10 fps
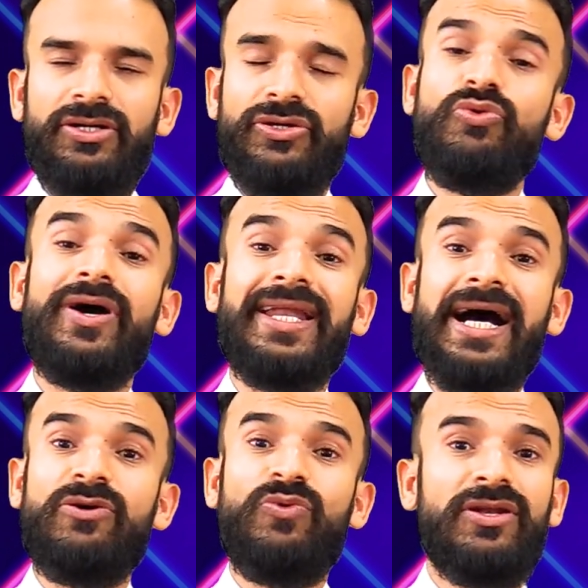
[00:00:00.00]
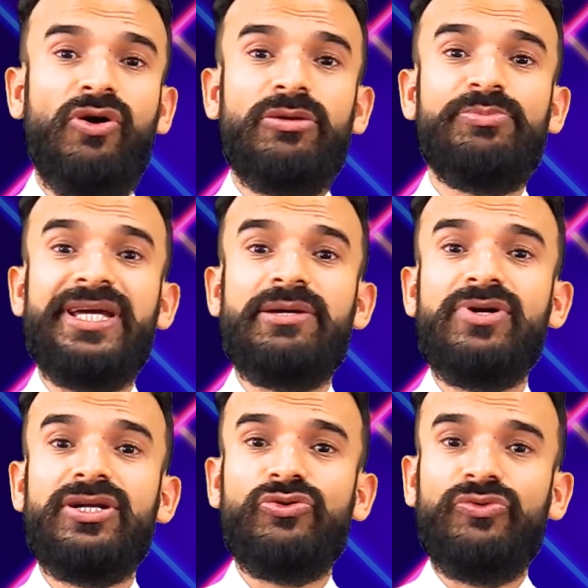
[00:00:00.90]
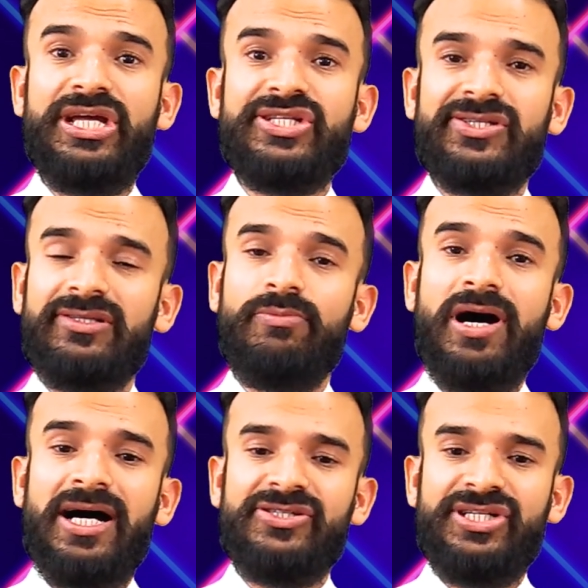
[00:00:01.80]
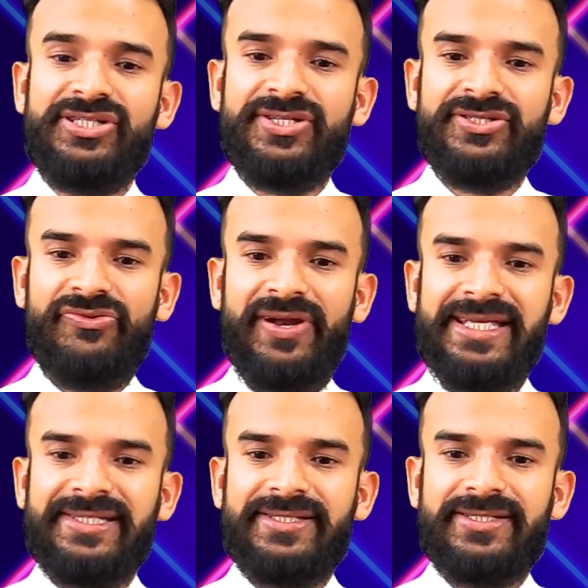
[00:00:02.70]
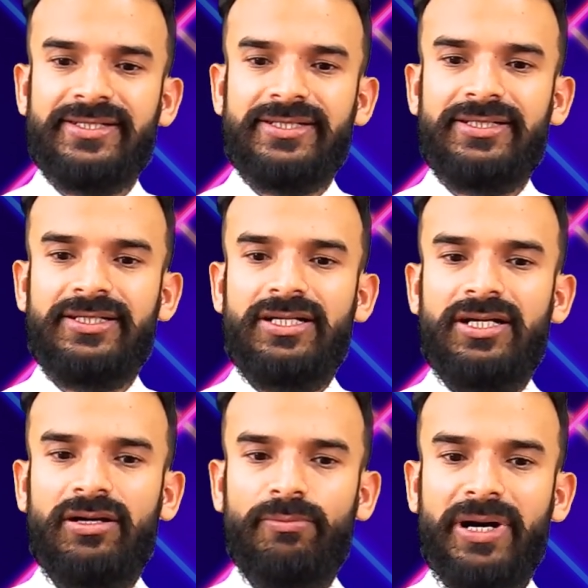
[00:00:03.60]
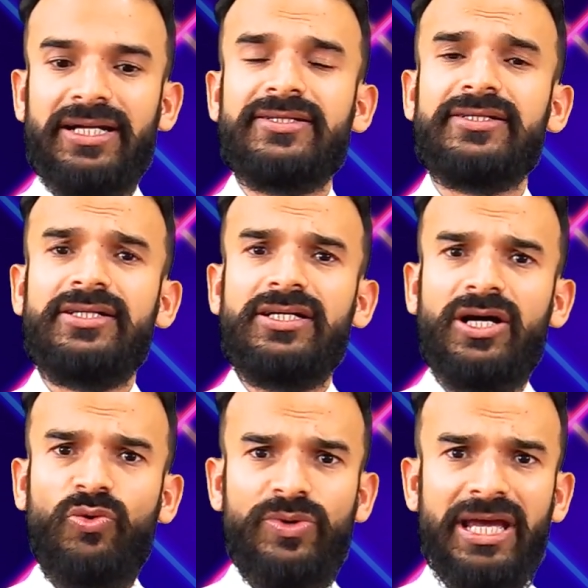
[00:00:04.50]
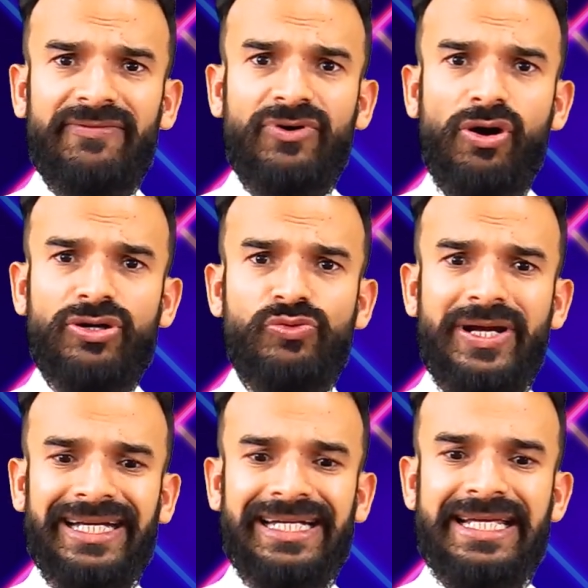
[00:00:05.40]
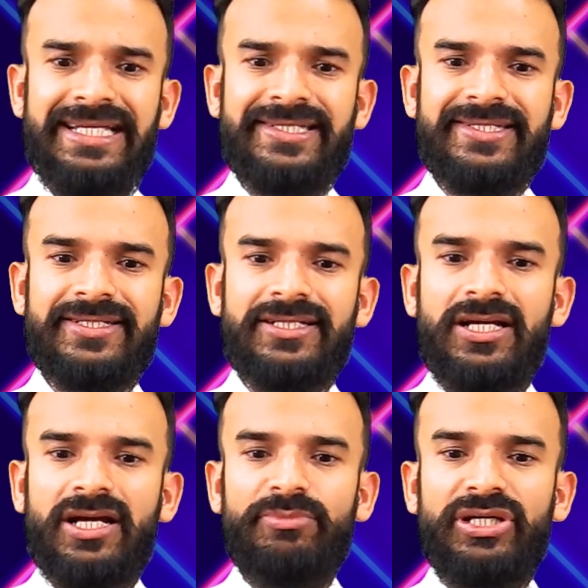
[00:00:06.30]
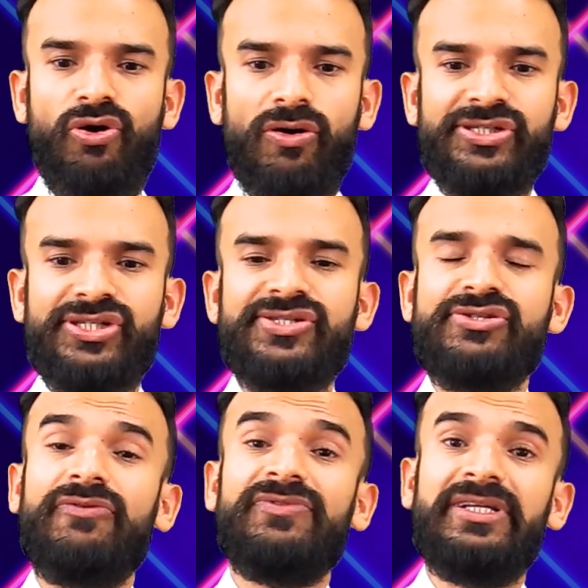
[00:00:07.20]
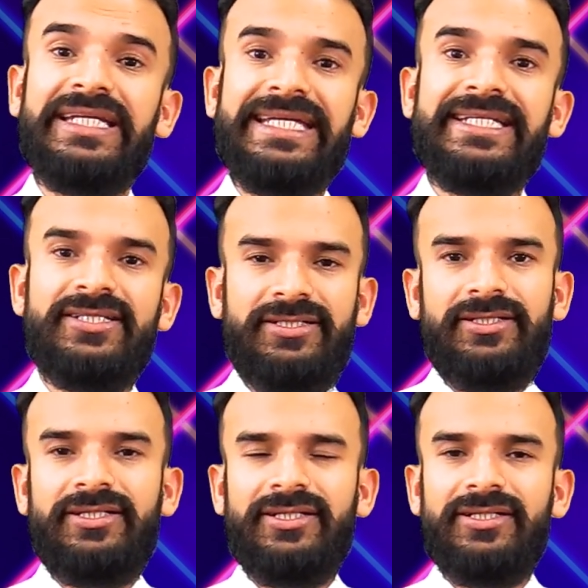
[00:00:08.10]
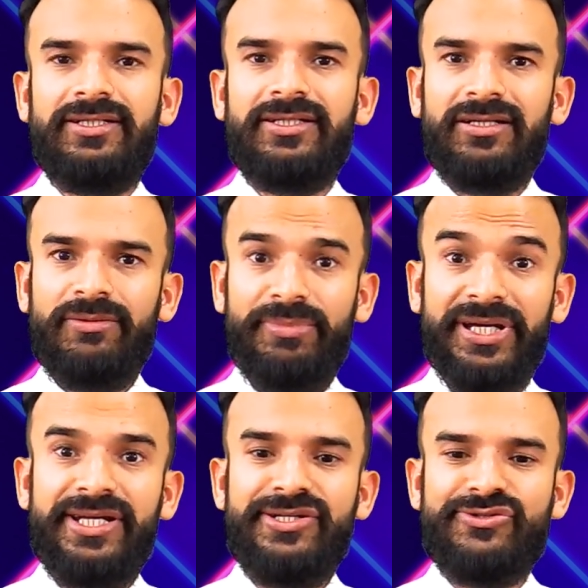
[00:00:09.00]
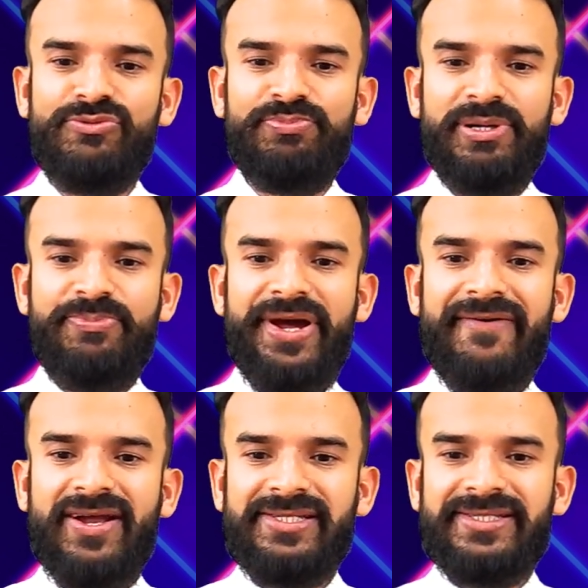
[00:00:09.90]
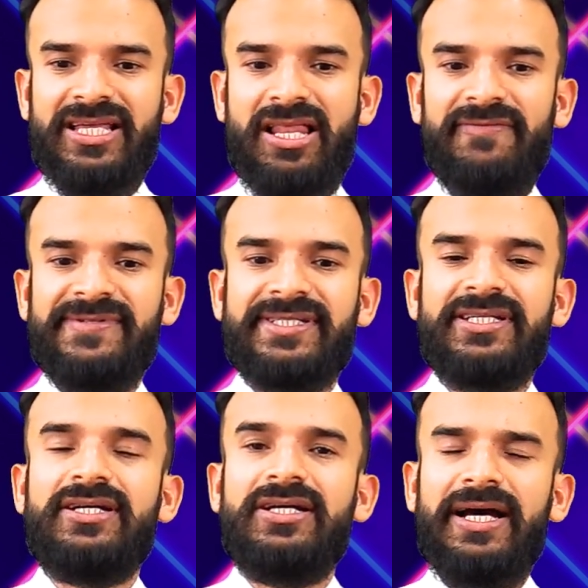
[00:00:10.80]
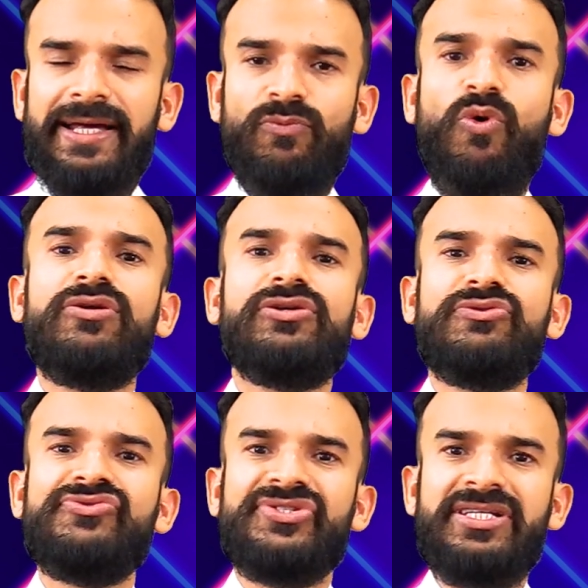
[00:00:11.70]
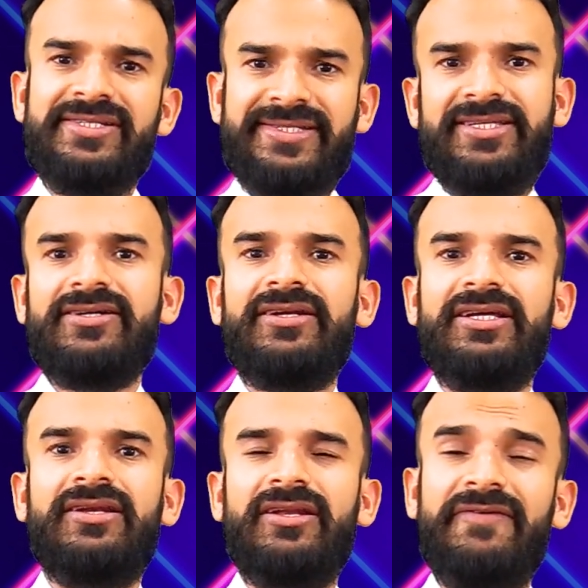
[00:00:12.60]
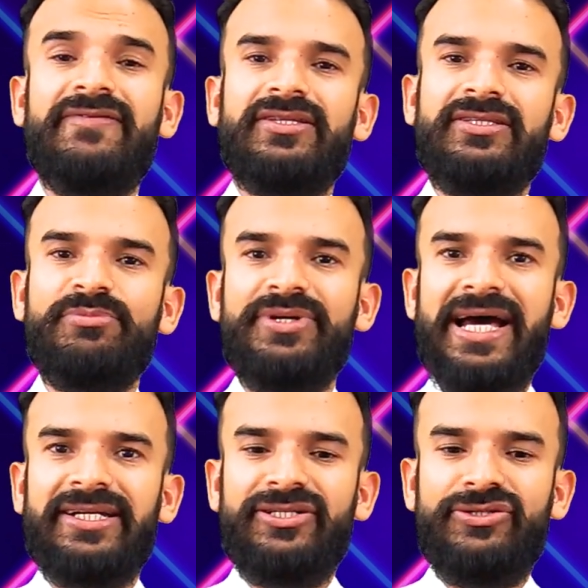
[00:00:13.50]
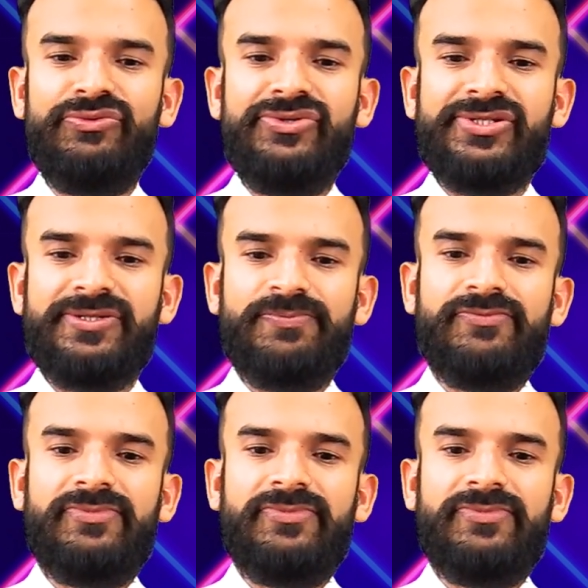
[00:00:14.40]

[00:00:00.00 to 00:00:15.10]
You and I will not be able to reach the bar Jesus raised, but we have got to at least be conscious of the need, begin to prepare ourselves and want to sincerely live the Beatitudes.